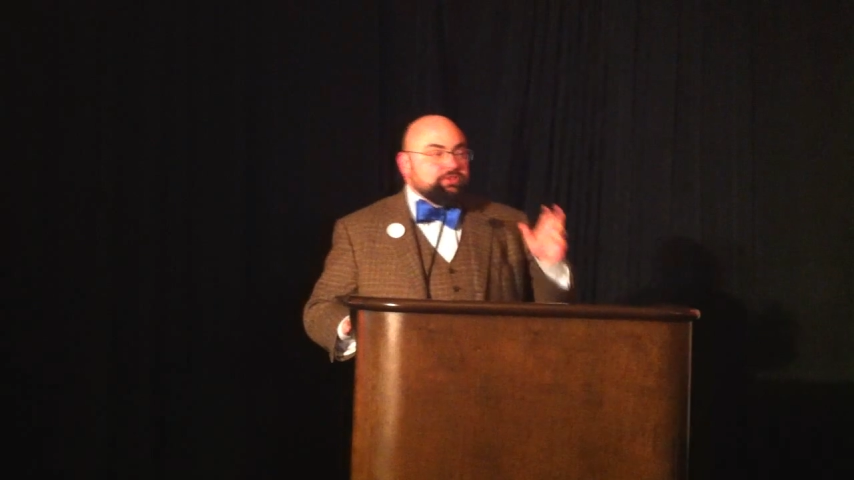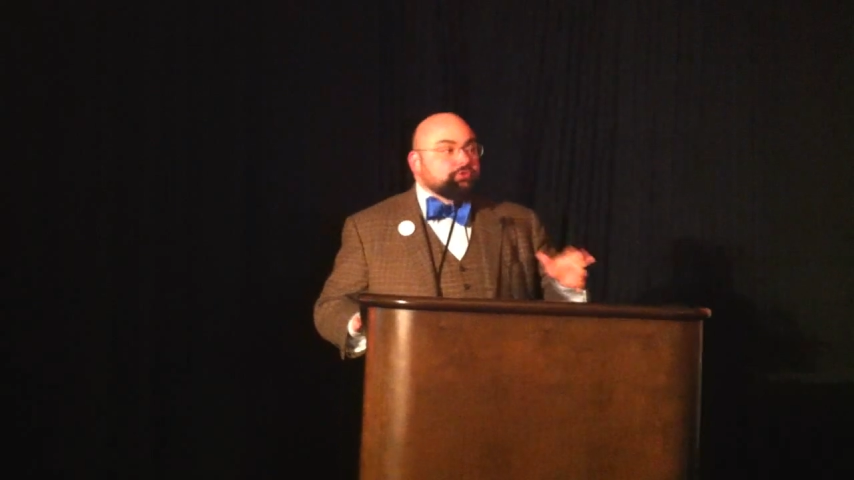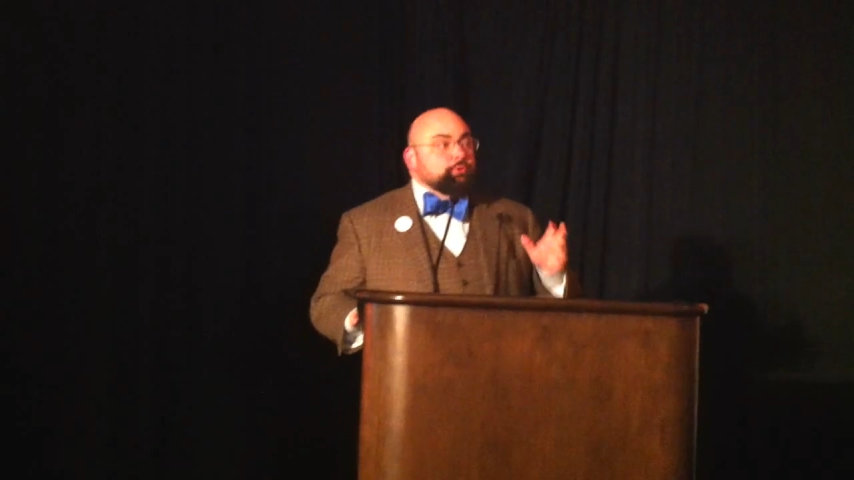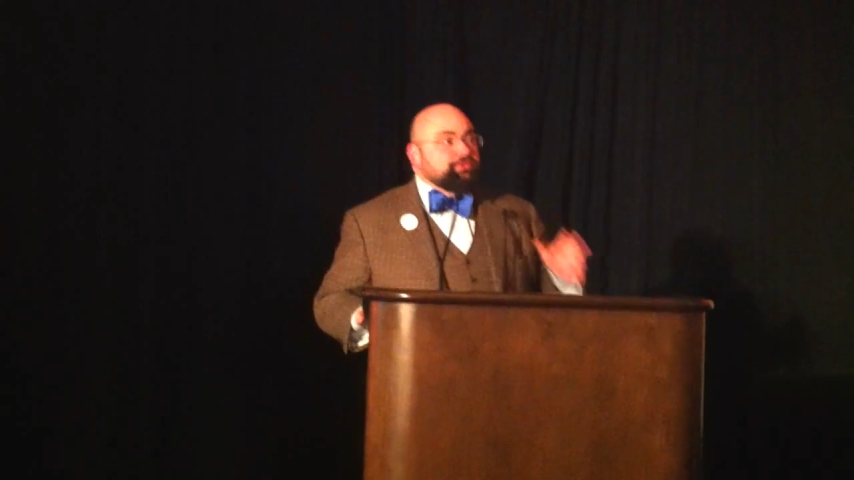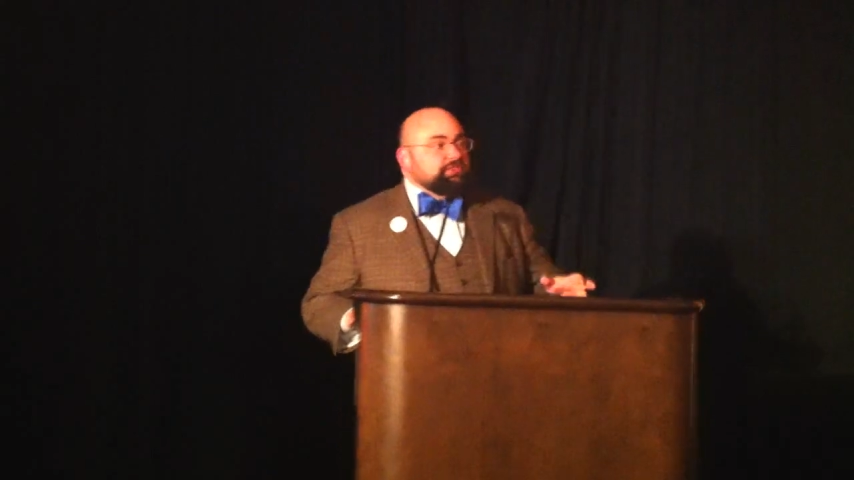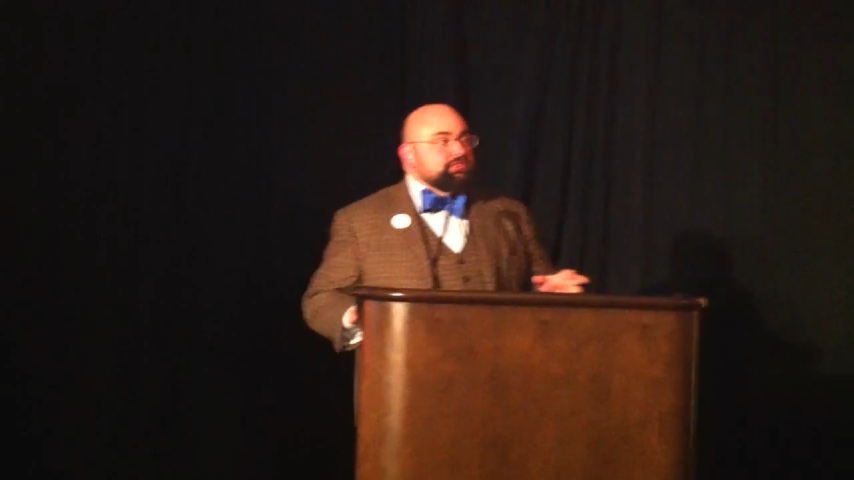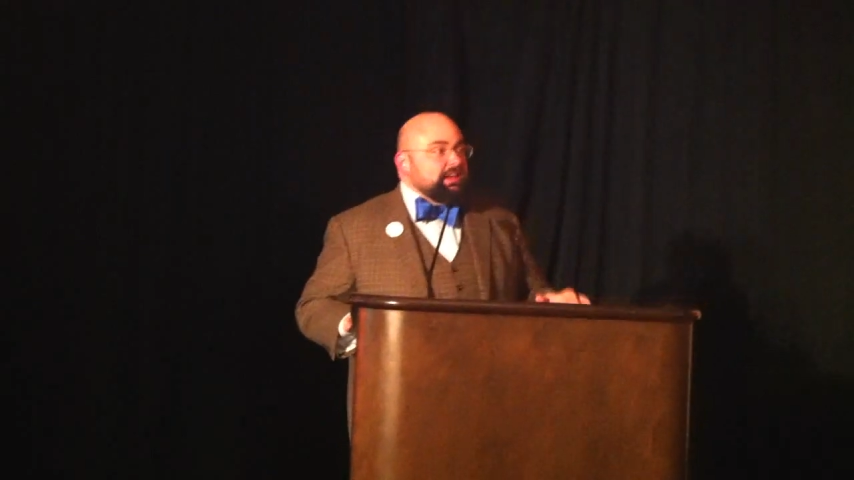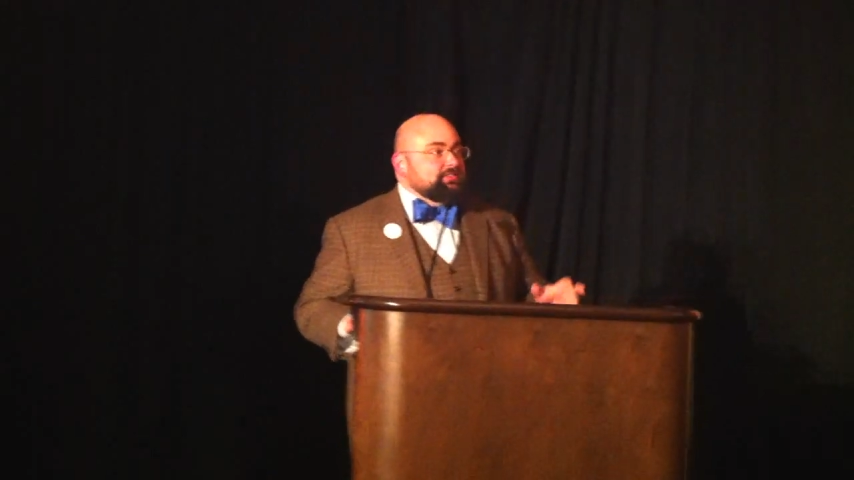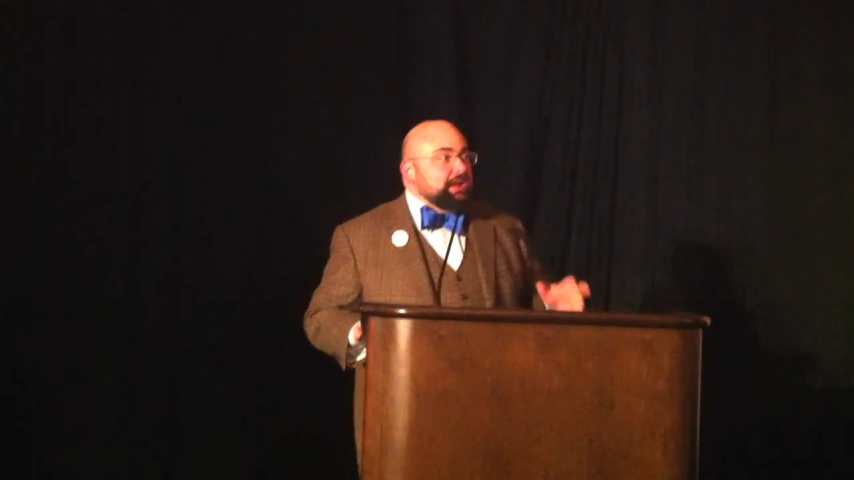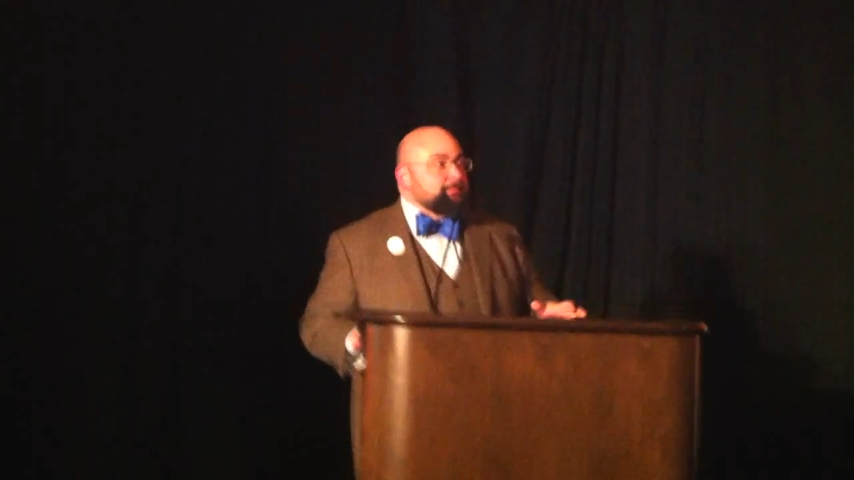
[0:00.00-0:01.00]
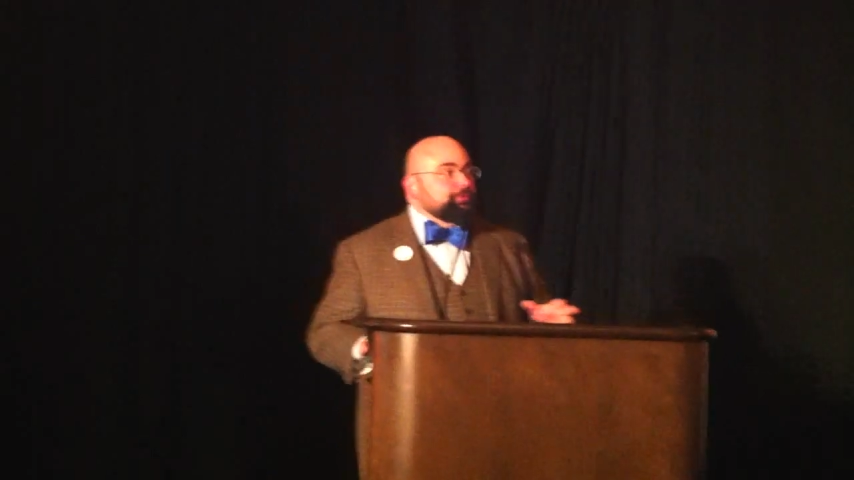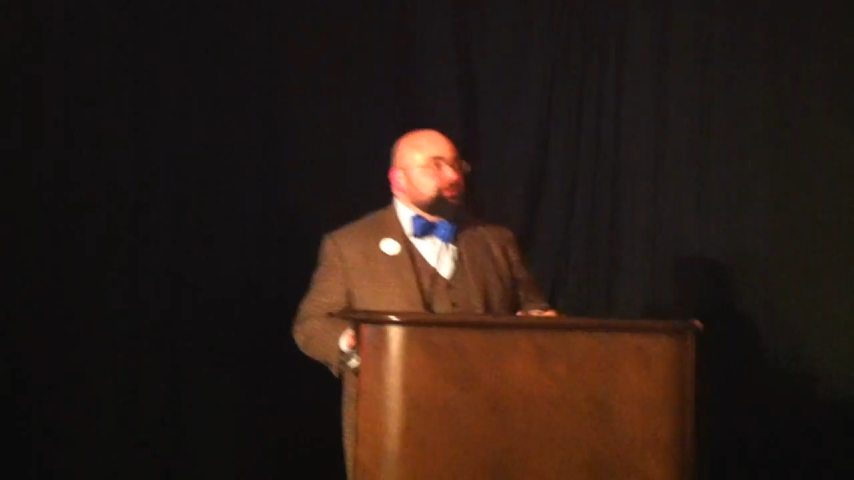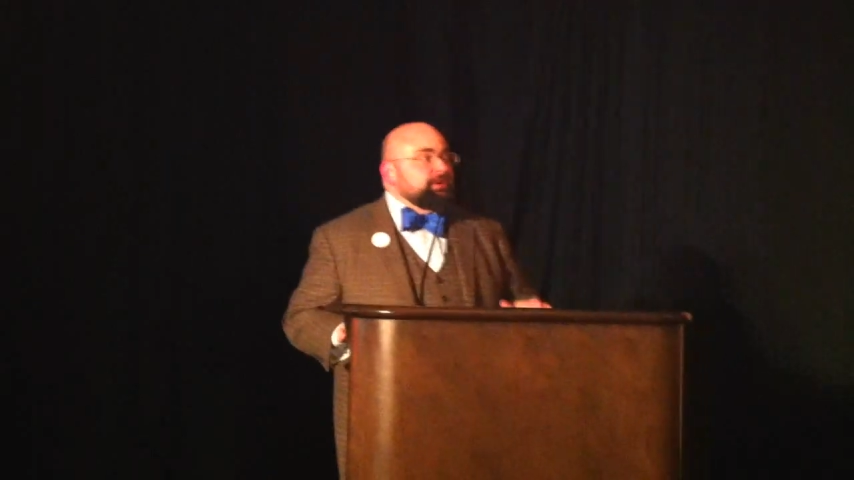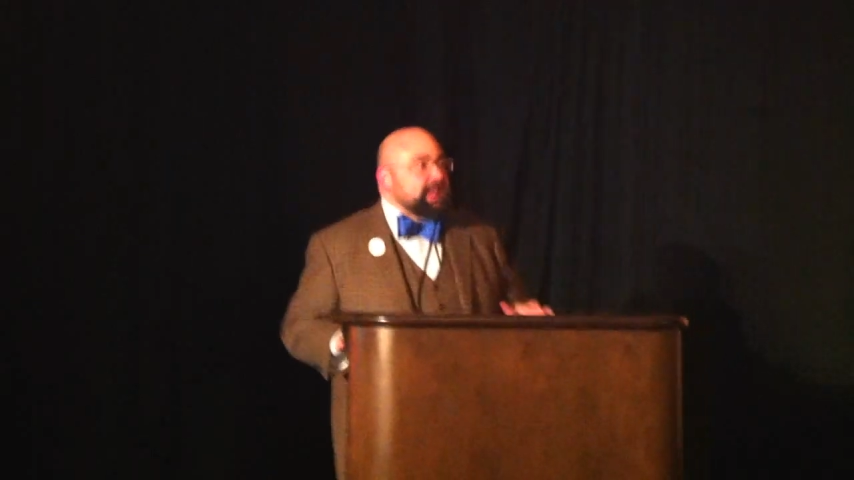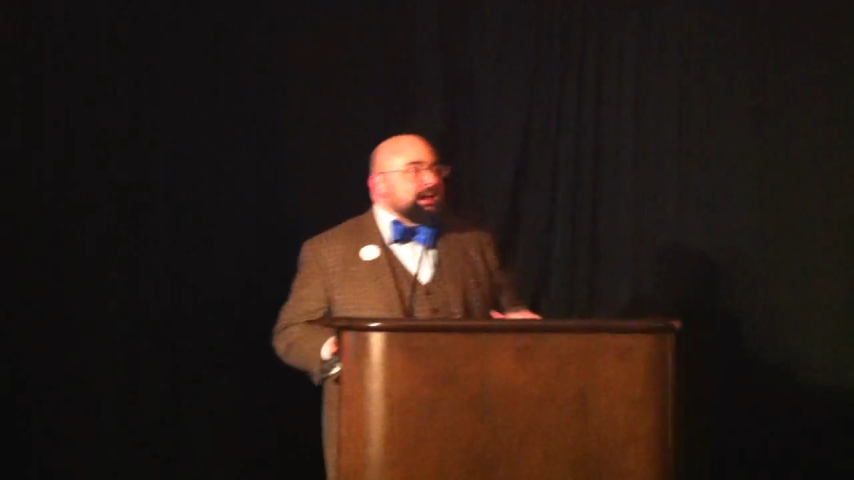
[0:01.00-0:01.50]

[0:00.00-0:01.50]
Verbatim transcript: the School Success and Opportunity